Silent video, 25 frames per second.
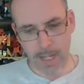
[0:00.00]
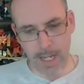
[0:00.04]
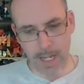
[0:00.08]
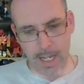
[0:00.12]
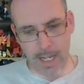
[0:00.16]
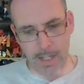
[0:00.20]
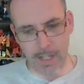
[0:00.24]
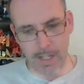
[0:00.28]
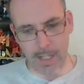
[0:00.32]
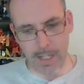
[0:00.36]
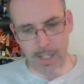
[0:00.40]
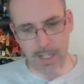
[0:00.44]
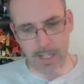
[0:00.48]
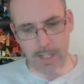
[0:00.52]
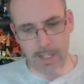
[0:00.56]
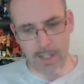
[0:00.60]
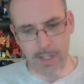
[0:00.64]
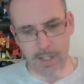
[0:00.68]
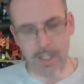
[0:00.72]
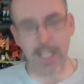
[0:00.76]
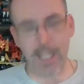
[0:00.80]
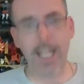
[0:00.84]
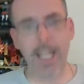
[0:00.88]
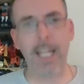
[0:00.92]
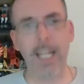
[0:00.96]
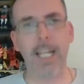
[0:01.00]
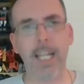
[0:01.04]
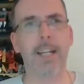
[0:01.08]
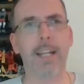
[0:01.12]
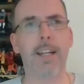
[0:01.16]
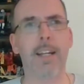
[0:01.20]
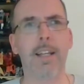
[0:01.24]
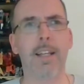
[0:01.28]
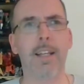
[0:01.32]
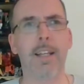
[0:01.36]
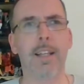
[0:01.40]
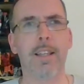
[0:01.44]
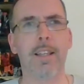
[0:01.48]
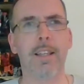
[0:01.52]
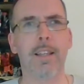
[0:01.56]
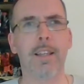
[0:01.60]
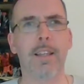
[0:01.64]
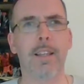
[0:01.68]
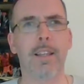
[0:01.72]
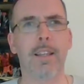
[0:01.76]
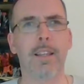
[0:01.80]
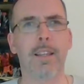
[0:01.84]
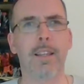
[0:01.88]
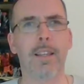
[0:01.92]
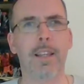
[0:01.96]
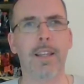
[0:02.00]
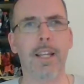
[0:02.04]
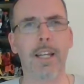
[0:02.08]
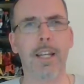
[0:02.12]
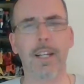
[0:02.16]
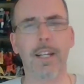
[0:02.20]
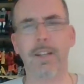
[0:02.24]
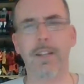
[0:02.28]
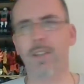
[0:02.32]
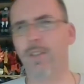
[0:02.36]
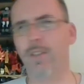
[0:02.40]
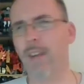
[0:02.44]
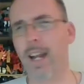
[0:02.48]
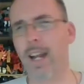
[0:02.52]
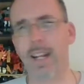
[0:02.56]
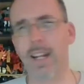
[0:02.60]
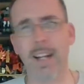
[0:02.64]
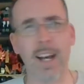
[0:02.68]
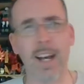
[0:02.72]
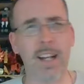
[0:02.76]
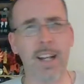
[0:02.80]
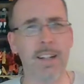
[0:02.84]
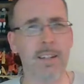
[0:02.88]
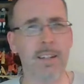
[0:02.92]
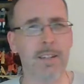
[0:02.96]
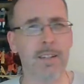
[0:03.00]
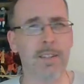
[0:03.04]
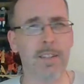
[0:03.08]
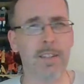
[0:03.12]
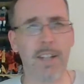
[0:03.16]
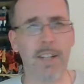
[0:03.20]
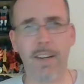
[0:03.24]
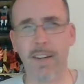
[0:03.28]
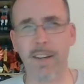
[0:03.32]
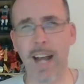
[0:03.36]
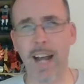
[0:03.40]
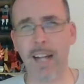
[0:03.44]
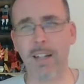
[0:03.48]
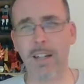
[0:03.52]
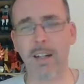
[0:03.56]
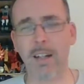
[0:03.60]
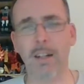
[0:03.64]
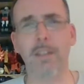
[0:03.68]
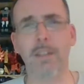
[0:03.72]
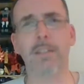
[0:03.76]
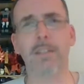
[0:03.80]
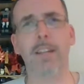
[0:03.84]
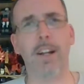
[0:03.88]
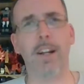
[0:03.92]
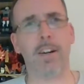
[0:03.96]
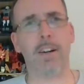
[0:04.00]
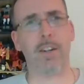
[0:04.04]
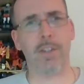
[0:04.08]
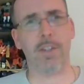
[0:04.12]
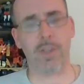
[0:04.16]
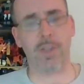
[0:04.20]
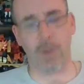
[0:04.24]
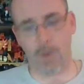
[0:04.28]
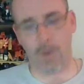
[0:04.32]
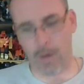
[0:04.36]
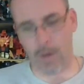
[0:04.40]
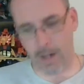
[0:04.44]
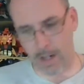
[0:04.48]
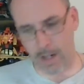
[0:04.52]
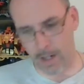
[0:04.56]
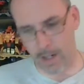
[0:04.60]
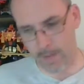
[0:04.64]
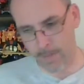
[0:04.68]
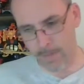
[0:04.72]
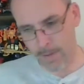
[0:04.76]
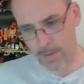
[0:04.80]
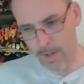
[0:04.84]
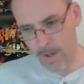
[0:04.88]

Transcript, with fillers: Is it C, the Pteranodon, Pterodactyl, Pterosaur?